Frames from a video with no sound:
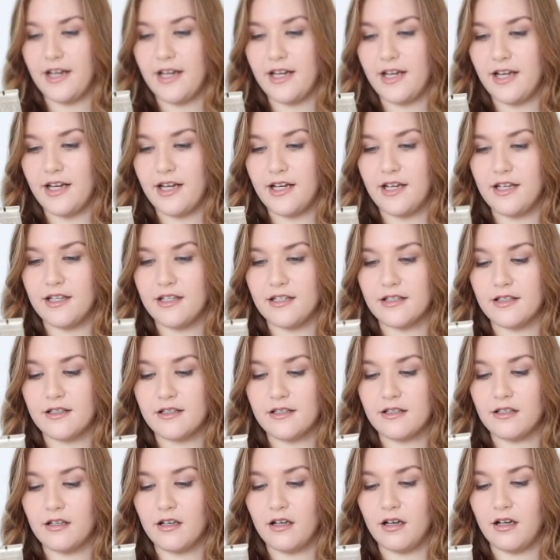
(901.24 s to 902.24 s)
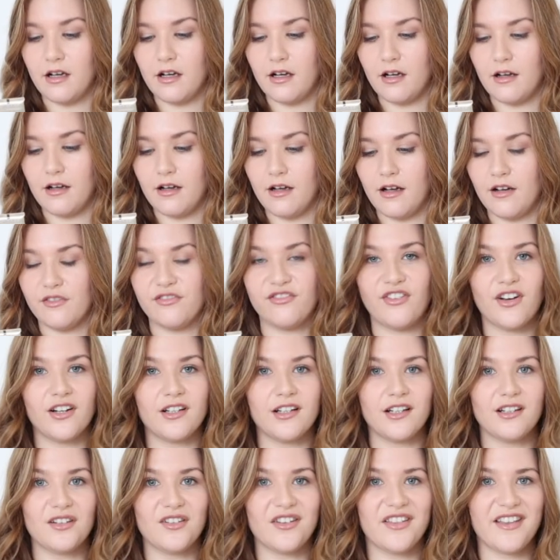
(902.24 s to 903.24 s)
is a fun
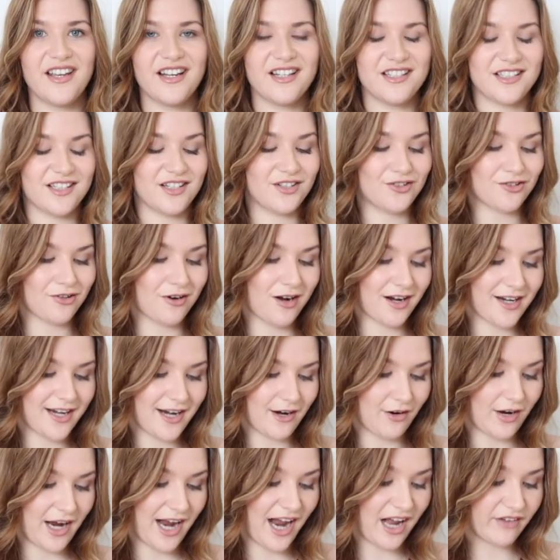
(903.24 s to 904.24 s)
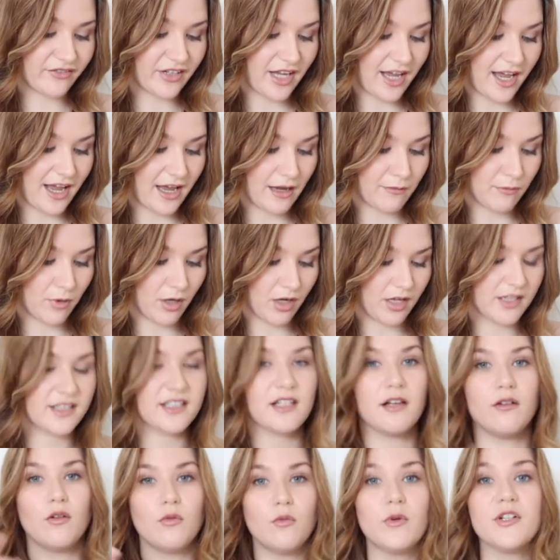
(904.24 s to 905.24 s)
little thing to try out. I have a hair
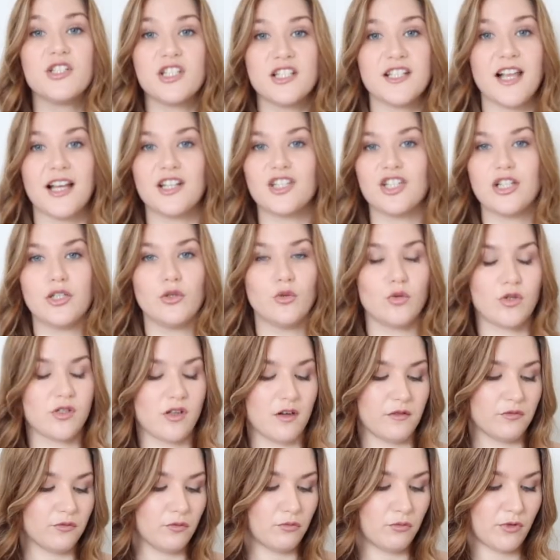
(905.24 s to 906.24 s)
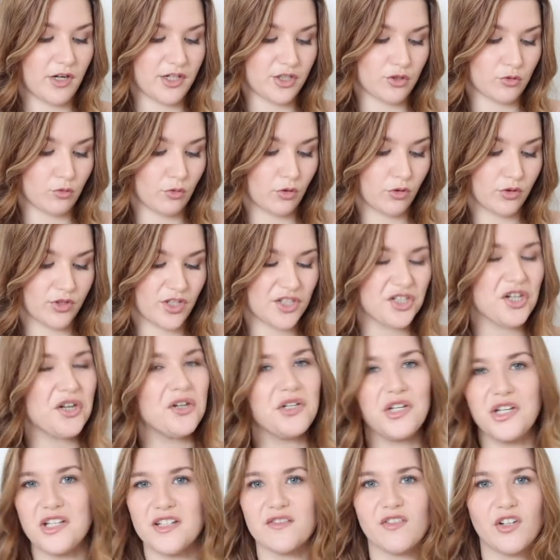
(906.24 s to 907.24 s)
mask, which is actually also from Rituals. I
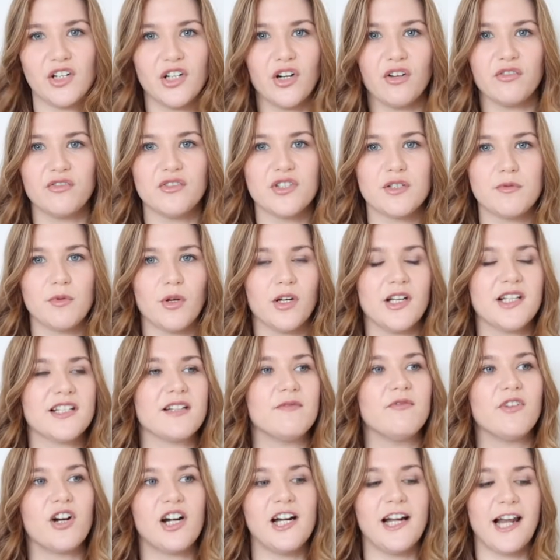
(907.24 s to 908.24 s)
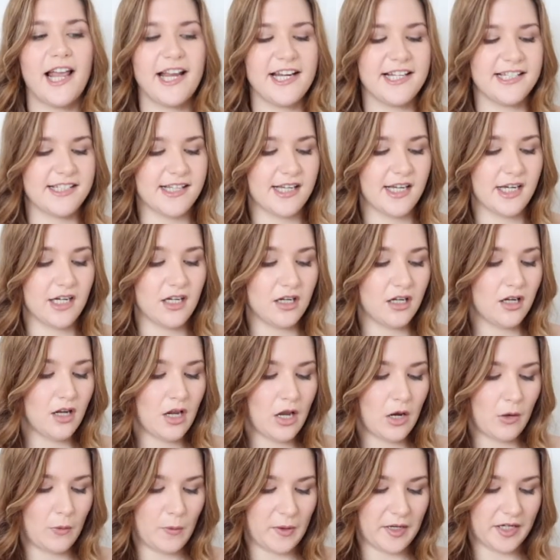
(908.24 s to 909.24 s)
don't use it very often, to be honest. I'm very lazy
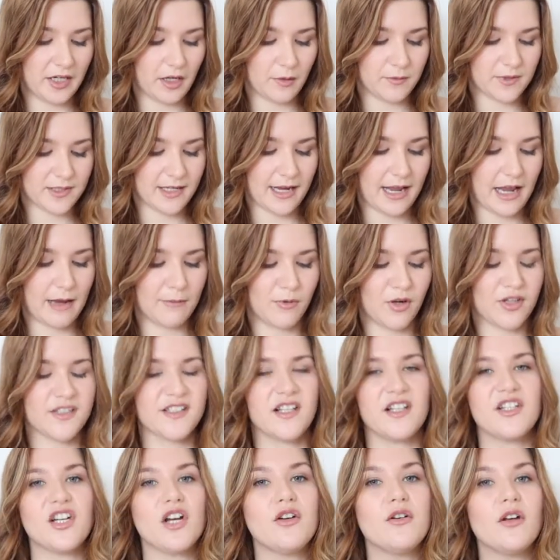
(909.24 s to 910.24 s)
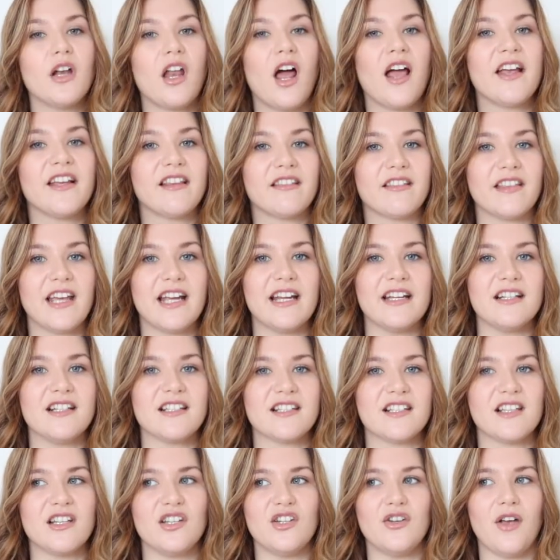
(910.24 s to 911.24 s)
when it comes to hair masks. I don't like
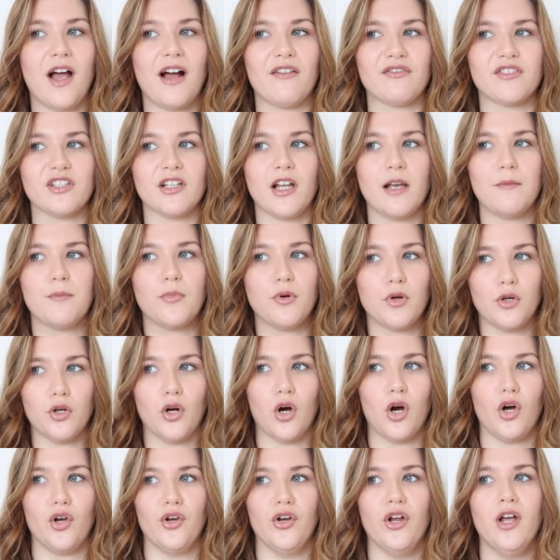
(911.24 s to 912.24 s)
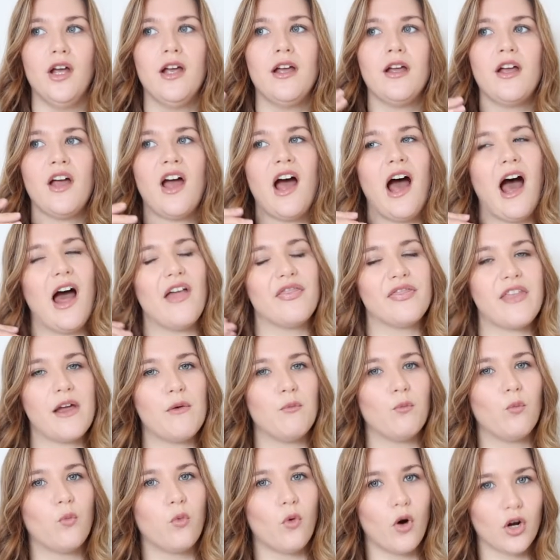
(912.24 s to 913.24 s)
things that you have to like put on and
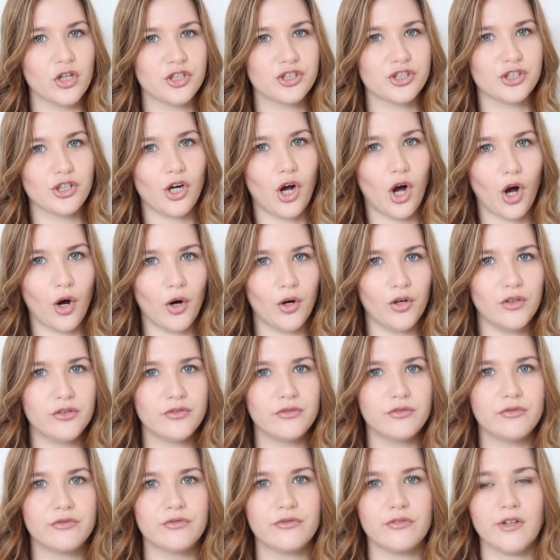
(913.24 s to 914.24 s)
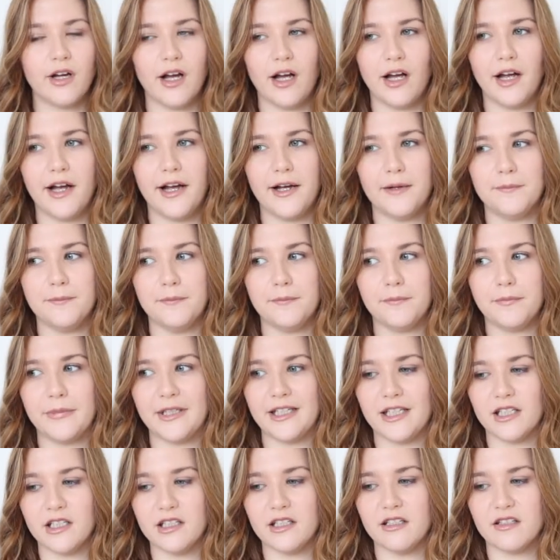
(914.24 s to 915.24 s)
then wash off,
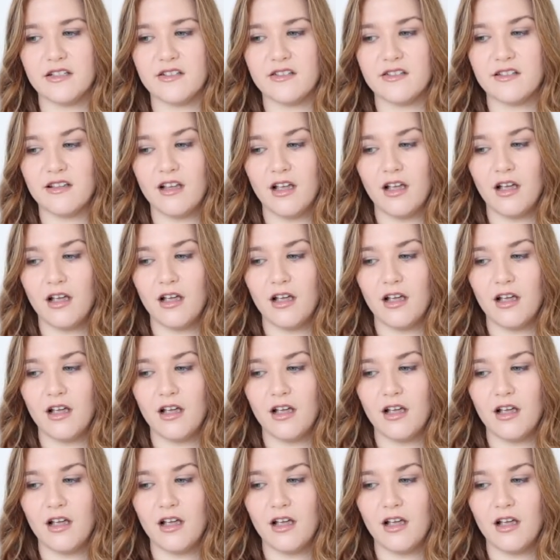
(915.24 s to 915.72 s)
because